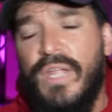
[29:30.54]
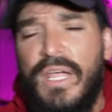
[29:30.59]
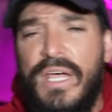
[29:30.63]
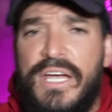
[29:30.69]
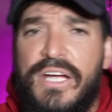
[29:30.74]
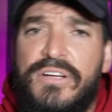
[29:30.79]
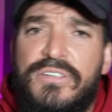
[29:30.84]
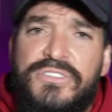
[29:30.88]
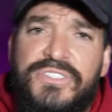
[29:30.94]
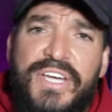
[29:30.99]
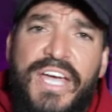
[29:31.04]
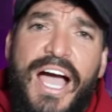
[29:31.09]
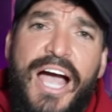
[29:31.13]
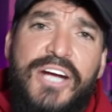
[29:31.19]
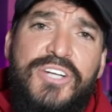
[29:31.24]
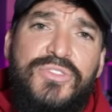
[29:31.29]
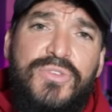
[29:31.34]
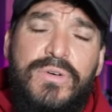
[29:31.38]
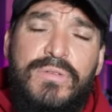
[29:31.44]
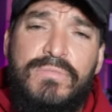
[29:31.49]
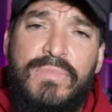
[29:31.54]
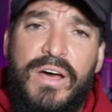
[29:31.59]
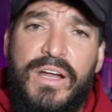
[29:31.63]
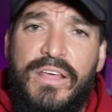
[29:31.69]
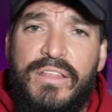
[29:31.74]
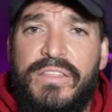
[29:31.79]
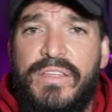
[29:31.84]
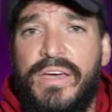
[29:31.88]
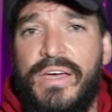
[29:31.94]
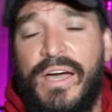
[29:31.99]
Here's the actual
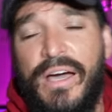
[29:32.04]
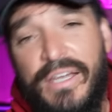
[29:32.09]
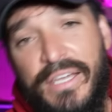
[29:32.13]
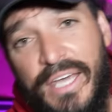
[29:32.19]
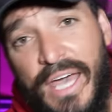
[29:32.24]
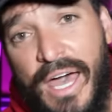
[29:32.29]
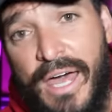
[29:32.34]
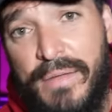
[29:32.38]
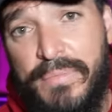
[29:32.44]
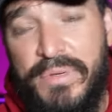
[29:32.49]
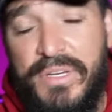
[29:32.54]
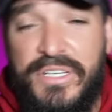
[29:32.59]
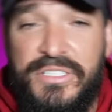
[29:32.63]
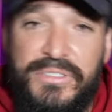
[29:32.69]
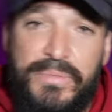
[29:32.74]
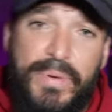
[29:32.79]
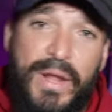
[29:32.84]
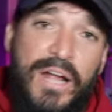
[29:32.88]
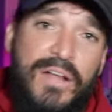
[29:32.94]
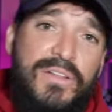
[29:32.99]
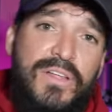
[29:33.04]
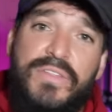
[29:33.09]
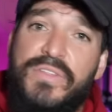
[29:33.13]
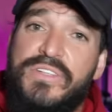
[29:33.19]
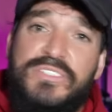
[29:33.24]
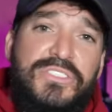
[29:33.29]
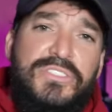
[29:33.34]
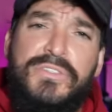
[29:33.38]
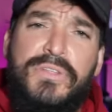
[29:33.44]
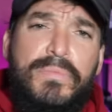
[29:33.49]
money thing. Again, because apparently
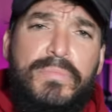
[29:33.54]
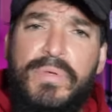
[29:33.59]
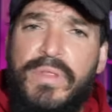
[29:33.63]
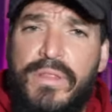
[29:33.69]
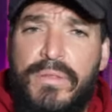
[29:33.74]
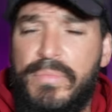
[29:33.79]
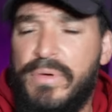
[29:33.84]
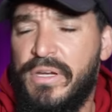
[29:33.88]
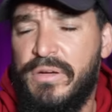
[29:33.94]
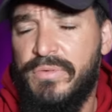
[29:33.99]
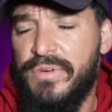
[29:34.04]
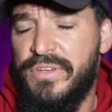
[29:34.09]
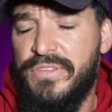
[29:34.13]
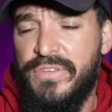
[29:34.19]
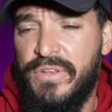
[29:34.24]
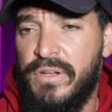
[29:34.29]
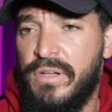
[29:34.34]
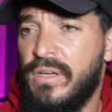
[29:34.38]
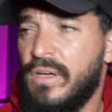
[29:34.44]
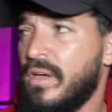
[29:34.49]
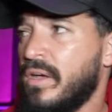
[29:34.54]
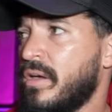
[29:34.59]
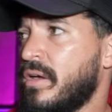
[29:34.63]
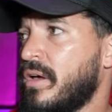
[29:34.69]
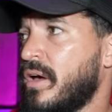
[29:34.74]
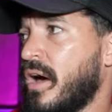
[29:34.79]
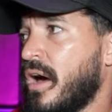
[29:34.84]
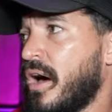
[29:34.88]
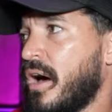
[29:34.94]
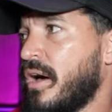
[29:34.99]
this is the big reason,
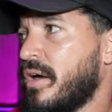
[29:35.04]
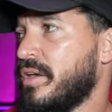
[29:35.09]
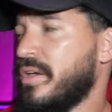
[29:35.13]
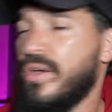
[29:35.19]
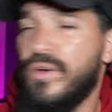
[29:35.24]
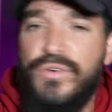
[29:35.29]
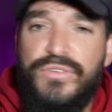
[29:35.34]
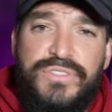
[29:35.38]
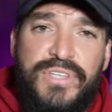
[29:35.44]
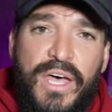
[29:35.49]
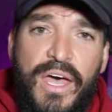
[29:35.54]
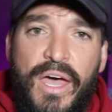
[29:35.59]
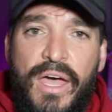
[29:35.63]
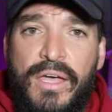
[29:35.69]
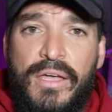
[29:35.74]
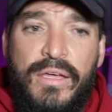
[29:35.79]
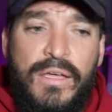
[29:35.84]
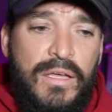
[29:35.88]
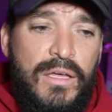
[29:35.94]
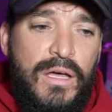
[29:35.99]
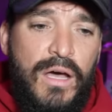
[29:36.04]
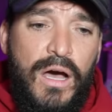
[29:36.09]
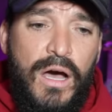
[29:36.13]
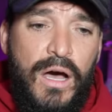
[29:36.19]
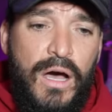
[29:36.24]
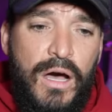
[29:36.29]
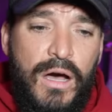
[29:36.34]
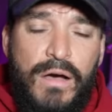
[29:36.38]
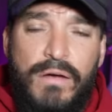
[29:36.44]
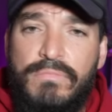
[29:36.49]
hearsay,
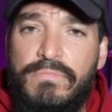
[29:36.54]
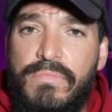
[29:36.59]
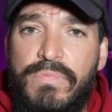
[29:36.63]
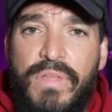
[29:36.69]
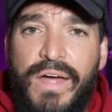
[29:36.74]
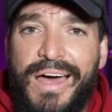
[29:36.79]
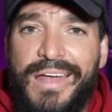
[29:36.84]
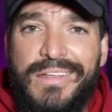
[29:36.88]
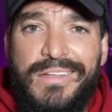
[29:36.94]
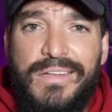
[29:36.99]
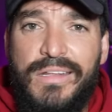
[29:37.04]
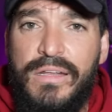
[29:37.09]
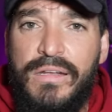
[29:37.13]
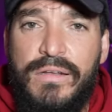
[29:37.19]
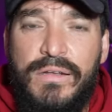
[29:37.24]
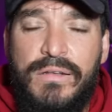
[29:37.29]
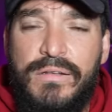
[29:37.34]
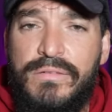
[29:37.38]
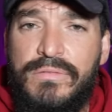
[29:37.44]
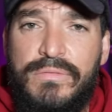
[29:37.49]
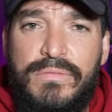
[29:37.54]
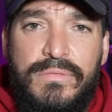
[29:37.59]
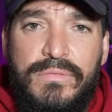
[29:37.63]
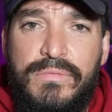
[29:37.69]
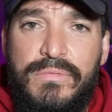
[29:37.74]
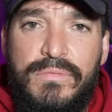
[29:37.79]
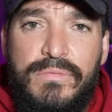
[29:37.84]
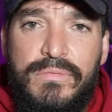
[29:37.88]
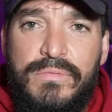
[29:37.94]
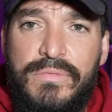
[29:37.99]
that he didn't
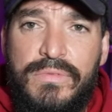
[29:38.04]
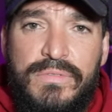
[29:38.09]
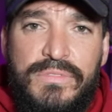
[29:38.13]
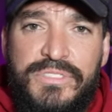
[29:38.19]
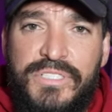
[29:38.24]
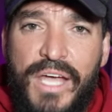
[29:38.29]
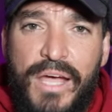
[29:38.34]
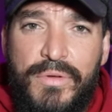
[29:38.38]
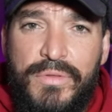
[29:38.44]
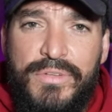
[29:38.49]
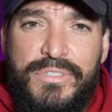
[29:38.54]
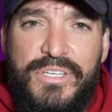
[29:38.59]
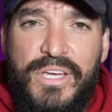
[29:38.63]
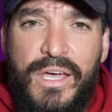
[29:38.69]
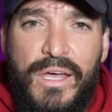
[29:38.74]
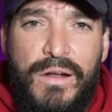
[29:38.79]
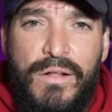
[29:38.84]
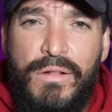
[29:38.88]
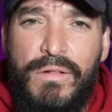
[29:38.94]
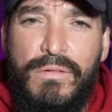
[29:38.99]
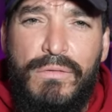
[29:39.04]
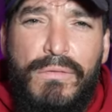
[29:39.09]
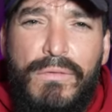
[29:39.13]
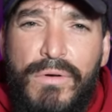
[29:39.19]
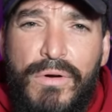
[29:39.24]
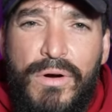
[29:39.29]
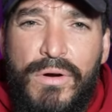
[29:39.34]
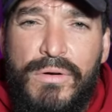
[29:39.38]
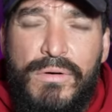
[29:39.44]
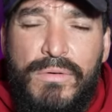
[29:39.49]
stay with the channel
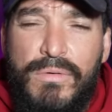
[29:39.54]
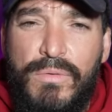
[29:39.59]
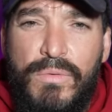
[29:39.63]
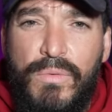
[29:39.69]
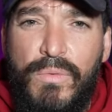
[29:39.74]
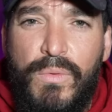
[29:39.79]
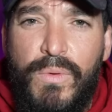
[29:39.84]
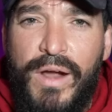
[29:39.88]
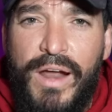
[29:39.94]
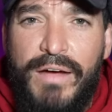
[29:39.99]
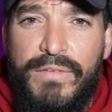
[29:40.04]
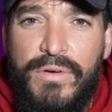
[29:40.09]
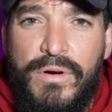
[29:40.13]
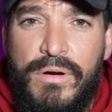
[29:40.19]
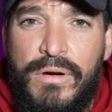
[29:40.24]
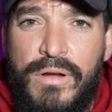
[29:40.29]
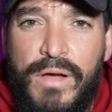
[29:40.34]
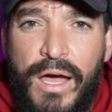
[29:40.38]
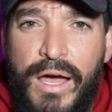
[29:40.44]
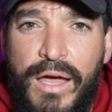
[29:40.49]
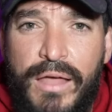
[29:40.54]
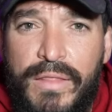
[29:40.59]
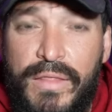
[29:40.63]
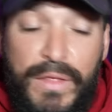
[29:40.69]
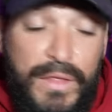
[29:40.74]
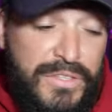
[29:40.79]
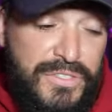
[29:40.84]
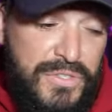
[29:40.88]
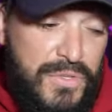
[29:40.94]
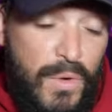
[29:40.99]
or whatever.
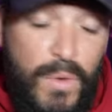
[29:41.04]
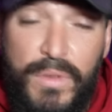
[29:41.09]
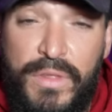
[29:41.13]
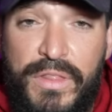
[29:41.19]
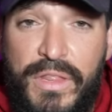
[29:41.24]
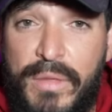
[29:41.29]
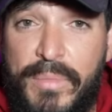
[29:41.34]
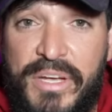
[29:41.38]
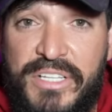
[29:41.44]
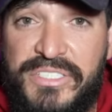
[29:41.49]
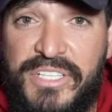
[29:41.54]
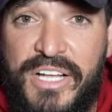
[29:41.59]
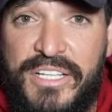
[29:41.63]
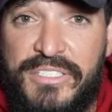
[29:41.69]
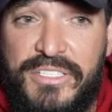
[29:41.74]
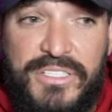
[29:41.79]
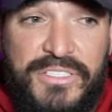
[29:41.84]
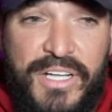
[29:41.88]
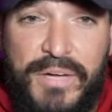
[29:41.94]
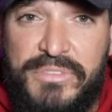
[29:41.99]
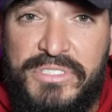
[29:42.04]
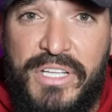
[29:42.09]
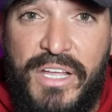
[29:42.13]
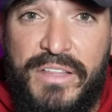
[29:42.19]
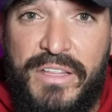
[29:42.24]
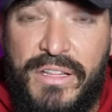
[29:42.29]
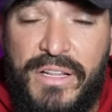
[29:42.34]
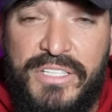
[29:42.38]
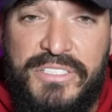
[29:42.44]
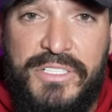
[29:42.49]
It's the only thing that makes sense because I was
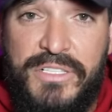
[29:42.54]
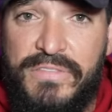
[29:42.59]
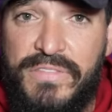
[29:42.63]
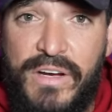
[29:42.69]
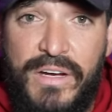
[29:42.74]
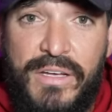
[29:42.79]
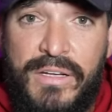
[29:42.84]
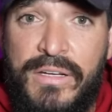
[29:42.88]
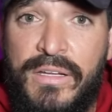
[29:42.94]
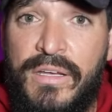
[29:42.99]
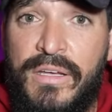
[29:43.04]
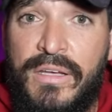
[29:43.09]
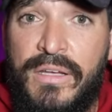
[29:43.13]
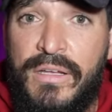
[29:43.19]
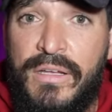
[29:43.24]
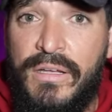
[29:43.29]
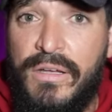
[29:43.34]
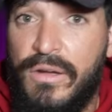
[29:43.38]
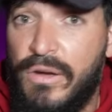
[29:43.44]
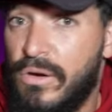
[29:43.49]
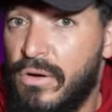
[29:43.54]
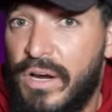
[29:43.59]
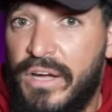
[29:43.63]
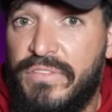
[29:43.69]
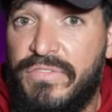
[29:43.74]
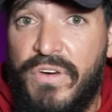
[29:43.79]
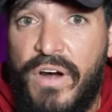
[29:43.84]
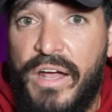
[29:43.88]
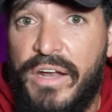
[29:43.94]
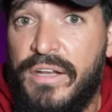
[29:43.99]
nothing less than a fucking
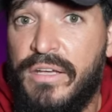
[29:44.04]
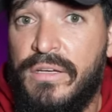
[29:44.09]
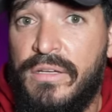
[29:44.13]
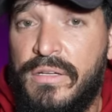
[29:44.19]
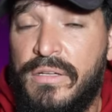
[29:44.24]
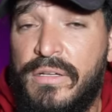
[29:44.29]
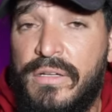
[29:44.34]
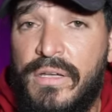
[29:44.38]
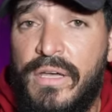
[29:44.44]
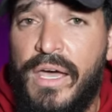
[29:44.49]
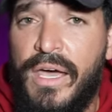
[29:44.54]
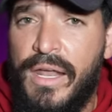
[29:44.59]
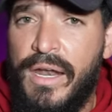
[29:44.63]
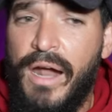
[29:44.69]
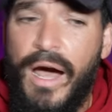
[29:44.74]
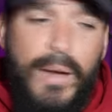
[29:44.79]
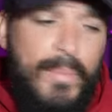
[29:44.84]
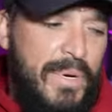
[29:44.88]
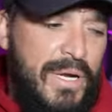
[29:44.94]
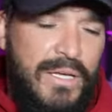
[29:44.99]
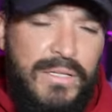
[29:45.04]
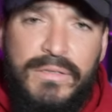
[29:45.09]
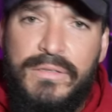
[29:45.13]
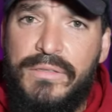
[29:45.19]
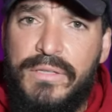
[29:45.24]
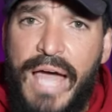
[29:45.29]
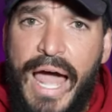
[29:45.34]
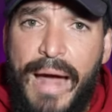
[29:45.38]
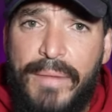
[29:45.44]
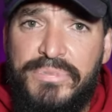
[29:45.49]
great friend. And I'm going to
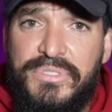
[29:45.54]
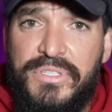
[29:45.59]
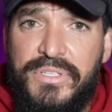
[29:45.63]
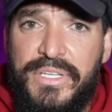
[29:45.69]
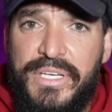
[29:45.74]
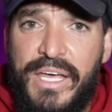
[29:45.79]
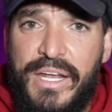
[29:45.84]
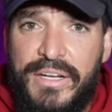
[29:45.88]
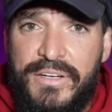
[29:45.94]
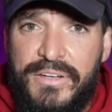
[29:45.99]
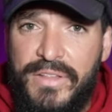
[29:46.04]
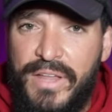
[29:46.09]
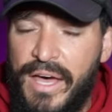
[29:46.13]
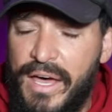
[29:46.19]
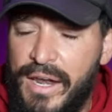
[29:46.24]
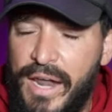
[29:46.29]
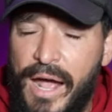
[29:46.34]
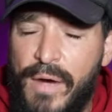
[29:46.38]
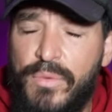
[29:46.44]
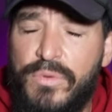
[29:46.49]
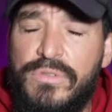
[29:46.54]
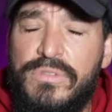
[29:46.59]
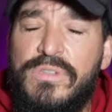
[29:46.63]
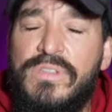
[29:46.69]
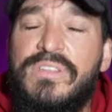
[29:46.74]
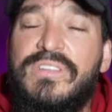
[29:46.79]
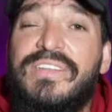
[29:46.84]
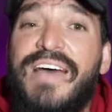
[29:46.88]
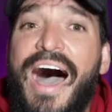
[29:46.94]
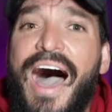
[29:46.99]
absolutely get into that and I will
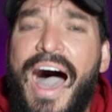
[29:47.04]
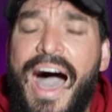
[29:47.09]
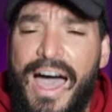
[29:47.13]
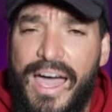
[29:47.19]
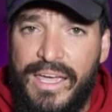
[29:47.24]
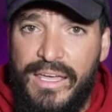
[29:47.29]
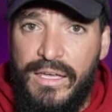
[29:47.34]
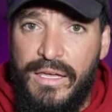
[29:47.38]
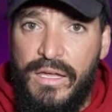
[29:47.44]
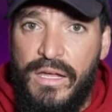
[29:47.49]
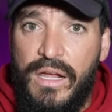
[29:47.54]
die